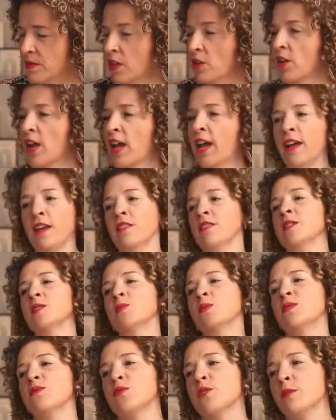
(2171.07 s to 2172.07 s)
okay,
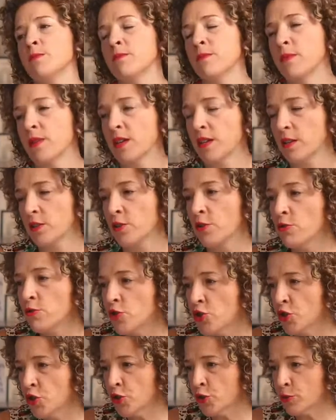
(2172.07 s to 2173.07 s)
this one from
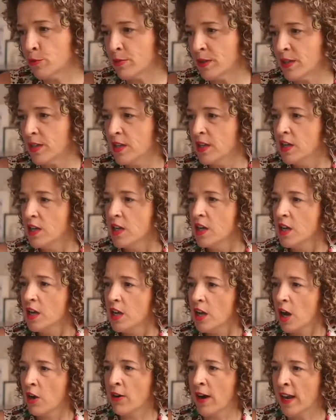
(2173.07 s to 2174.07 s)
YouTube.
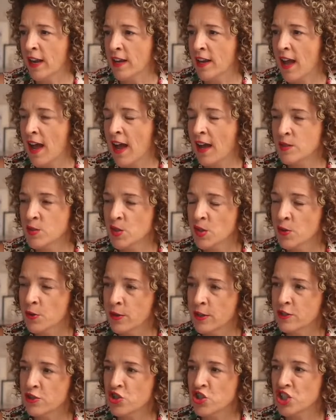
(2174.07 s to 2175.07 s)
All right. As a
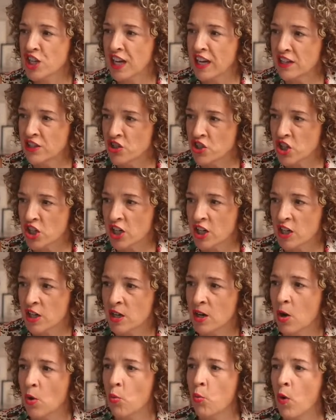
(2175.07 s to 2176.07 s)
career
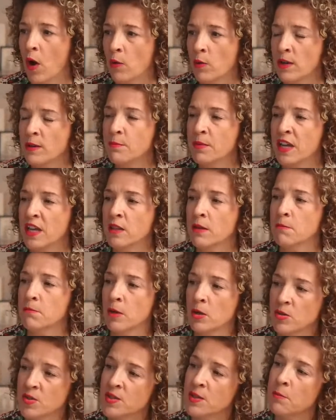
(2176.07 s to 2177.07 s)
changer, what would be the
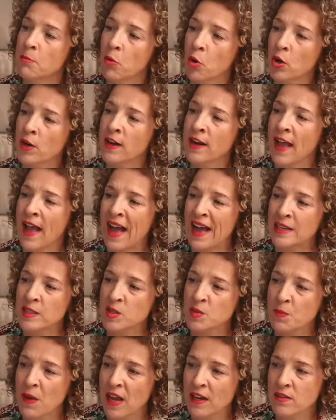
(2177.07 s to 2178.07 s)
most important
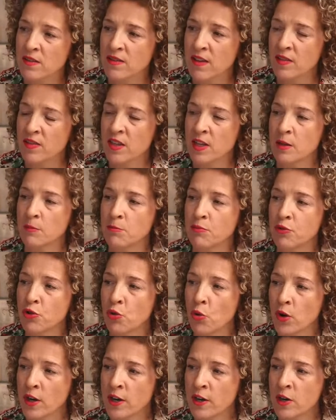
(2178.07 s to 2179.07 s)
aspect that the
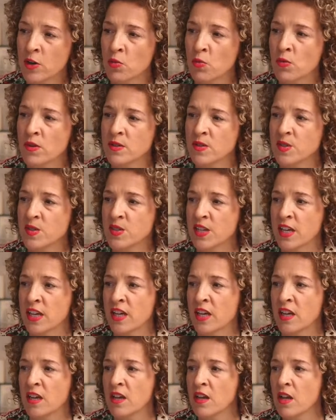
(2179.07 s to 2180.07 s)
employer will
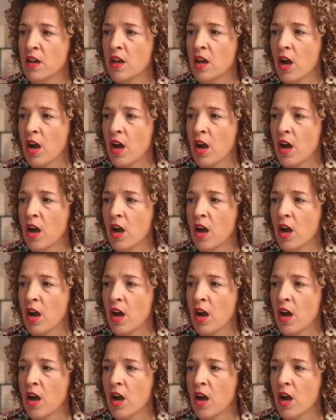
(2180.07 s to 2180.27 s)
see